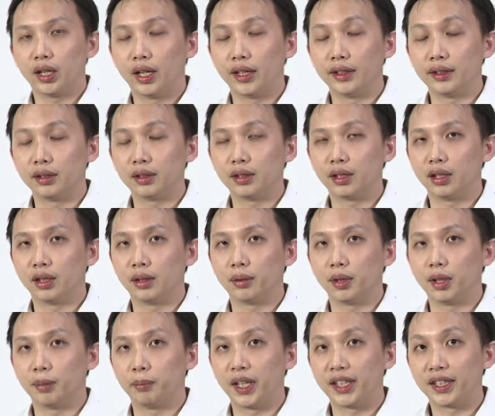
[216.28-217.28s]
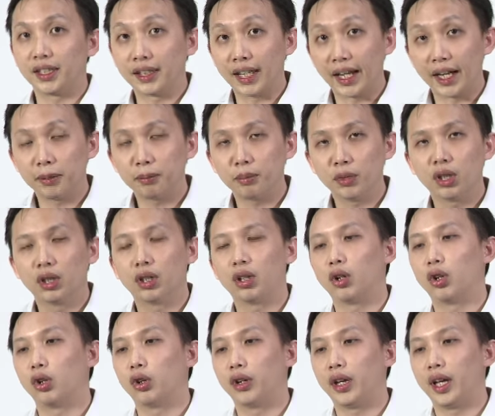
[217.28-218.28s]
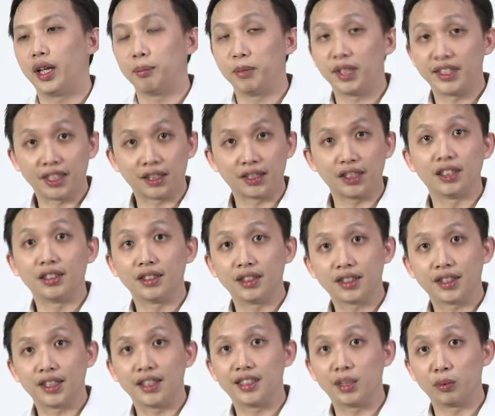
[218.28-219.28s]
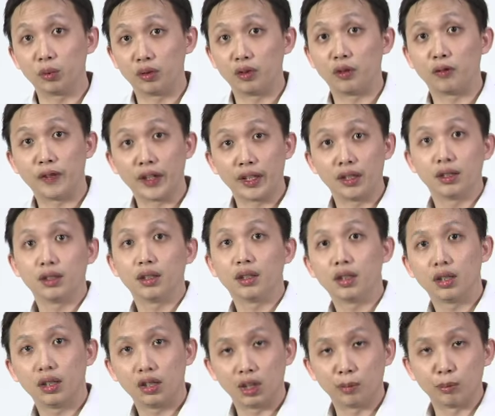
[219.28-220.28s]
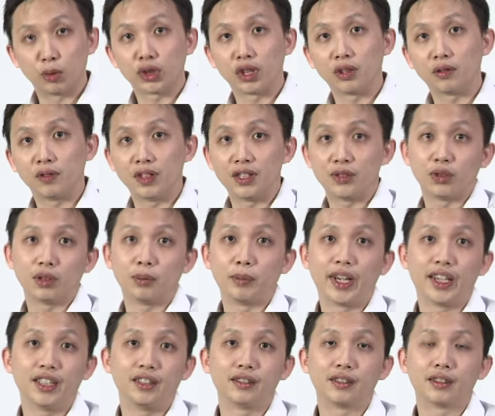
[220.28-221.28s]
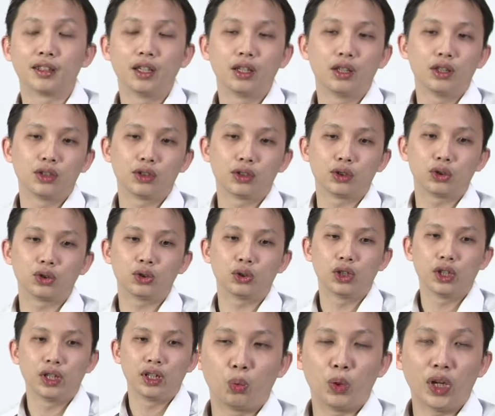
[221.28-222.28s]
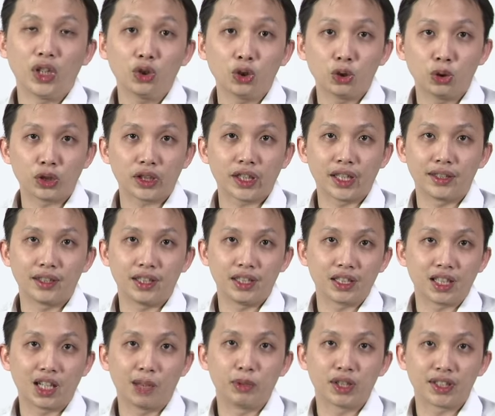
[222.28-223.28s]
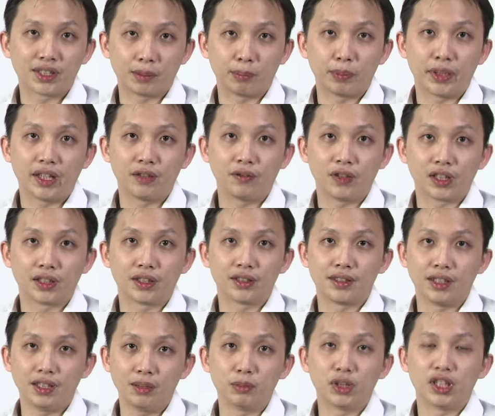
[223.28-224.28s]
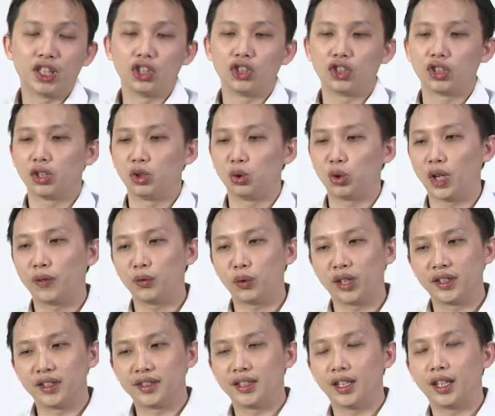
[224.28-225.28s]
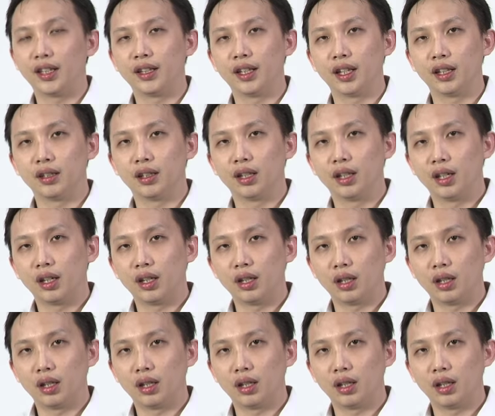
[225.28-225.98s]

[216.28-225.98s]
until a better time, and basically in this case, they will refund the booking fees to the buyers. So when you look at incoming supply figures in Malaysia, you have to understand that